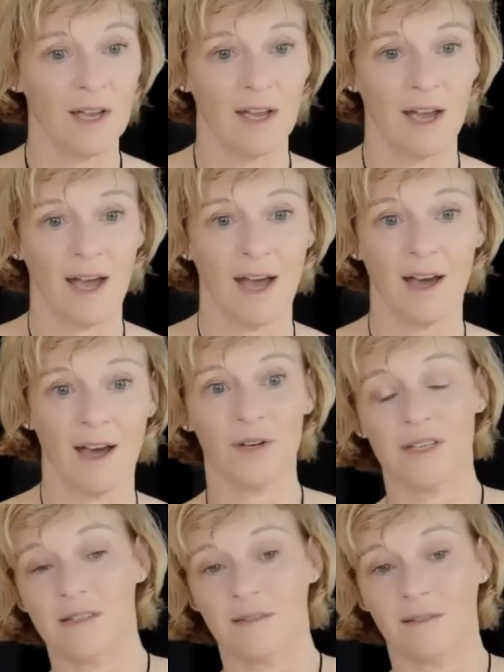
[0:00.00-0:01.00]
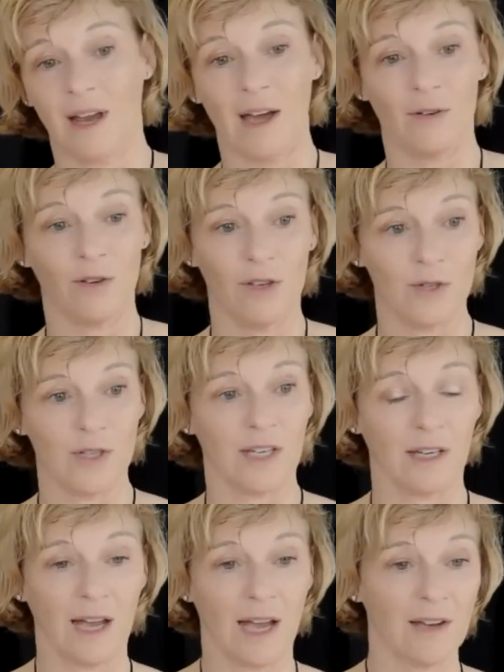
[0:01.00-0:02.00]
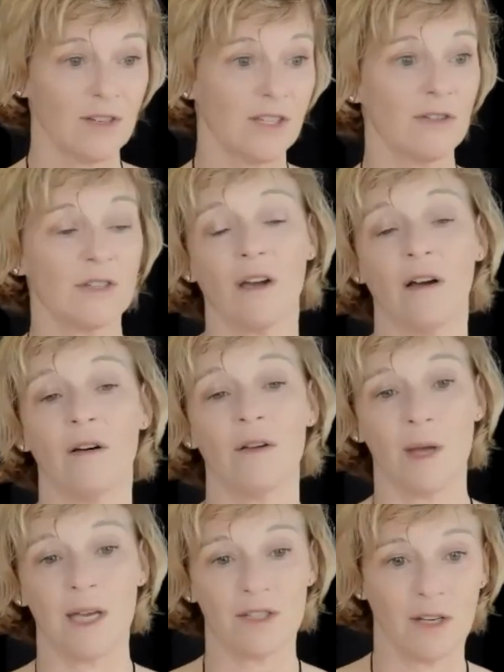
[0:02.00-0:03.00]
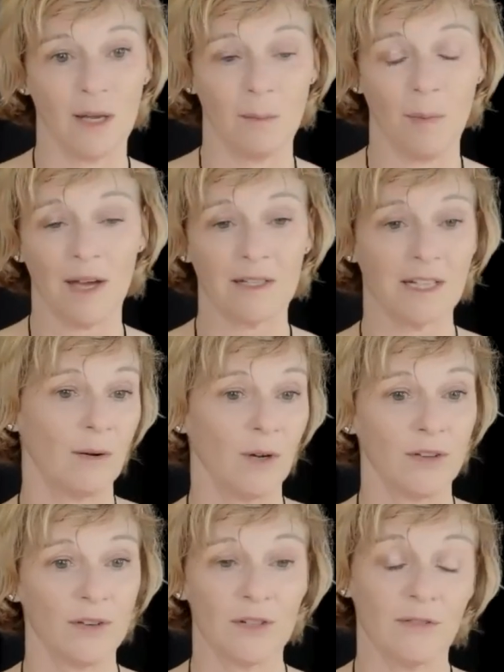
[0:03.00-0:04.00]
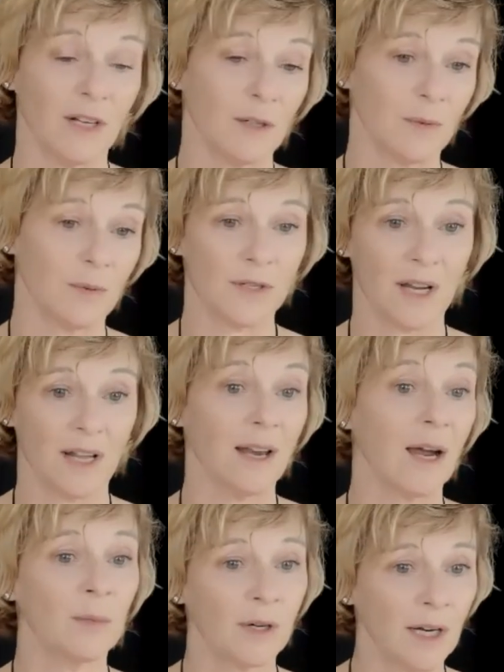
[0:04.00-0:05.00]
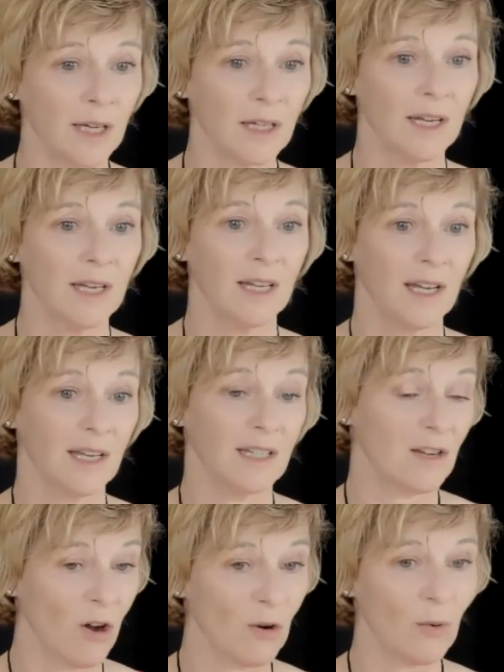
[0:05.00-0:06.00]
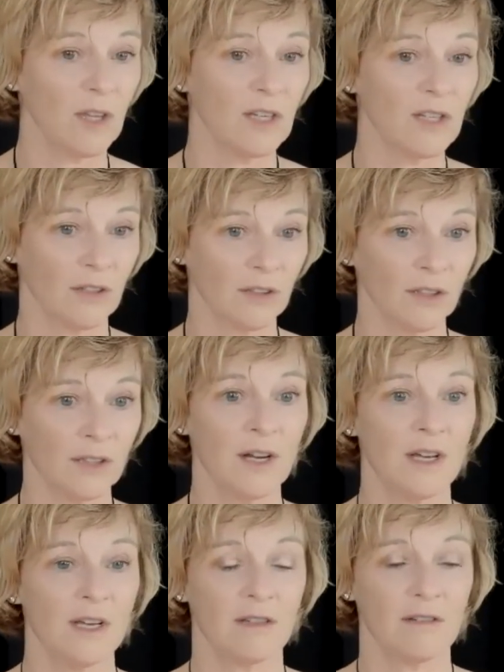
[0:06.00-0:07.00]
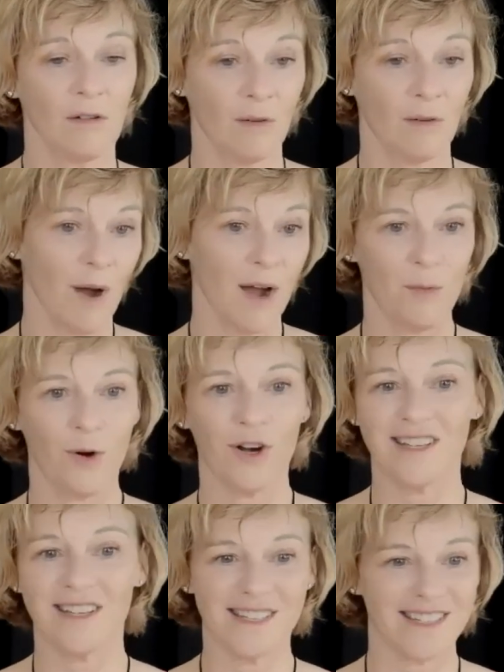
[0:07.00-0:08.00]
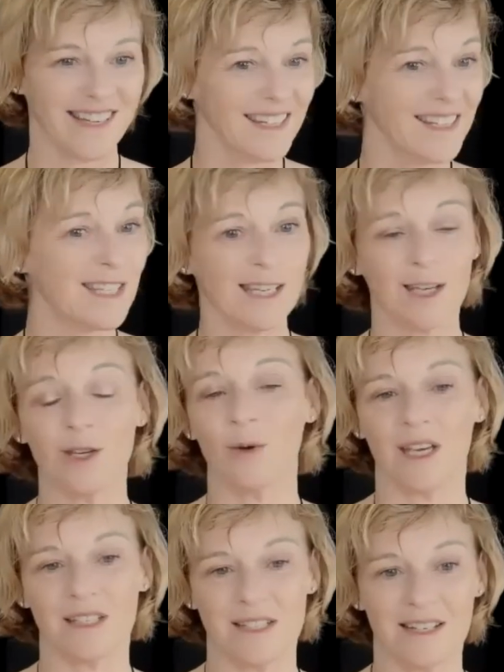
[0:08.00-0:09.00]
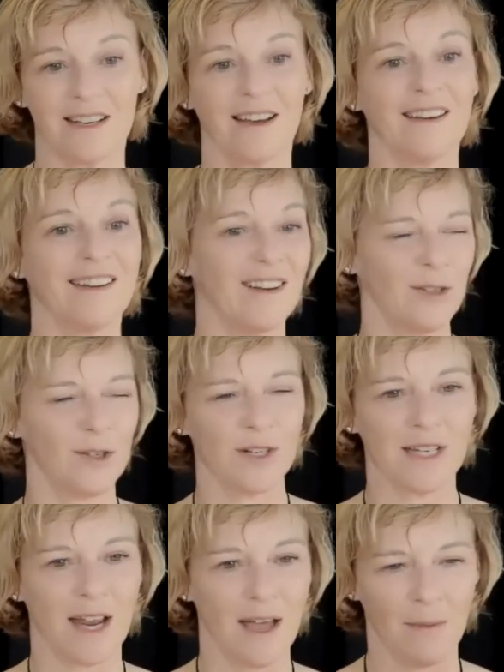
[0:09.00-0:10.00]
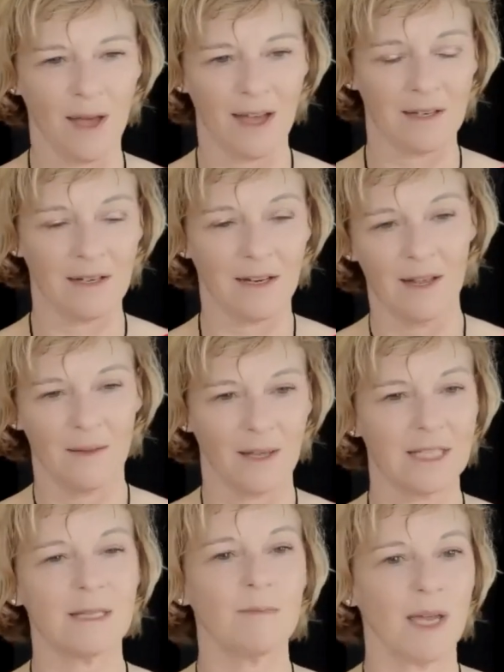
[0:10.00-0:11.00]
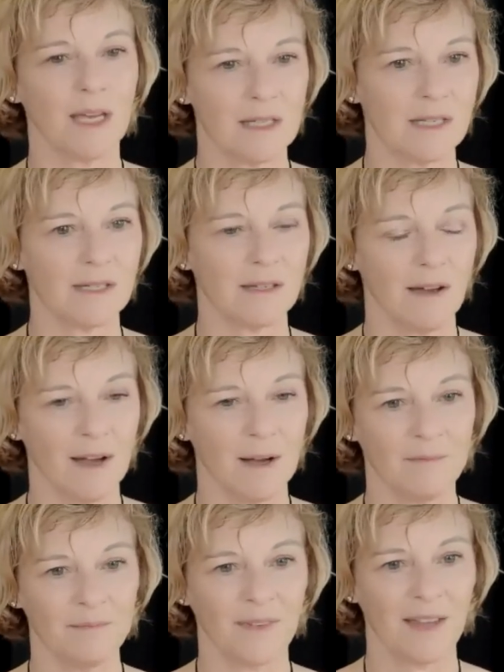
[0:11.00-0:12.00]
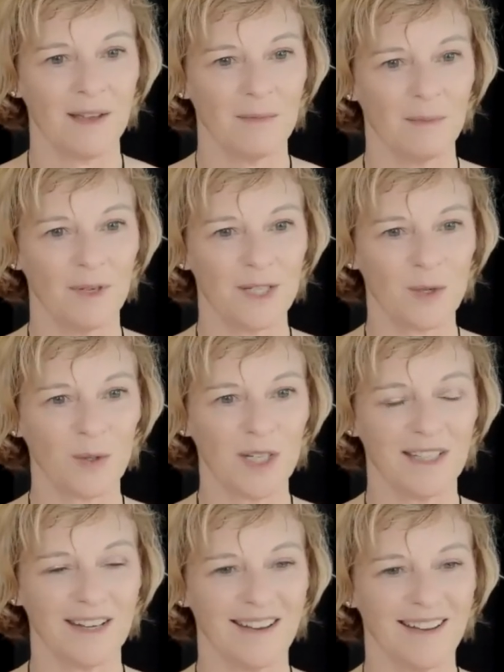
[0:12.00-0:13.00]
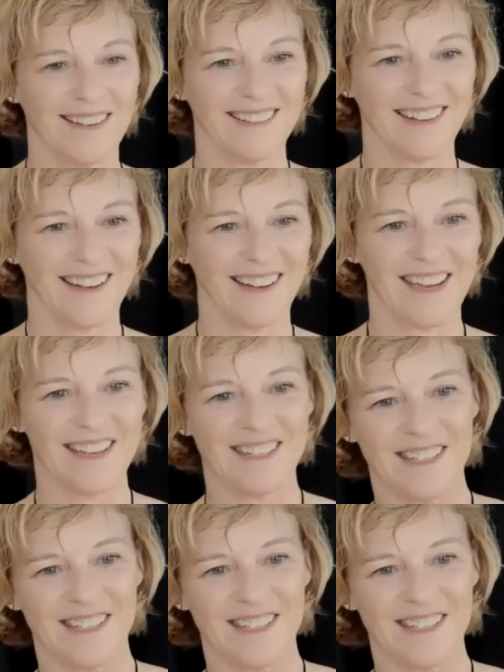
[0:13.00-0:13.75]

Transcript: How does using automation impact how other developers collaborate and talk with each other? So my work is continuing to kind of understand that space between, I guess,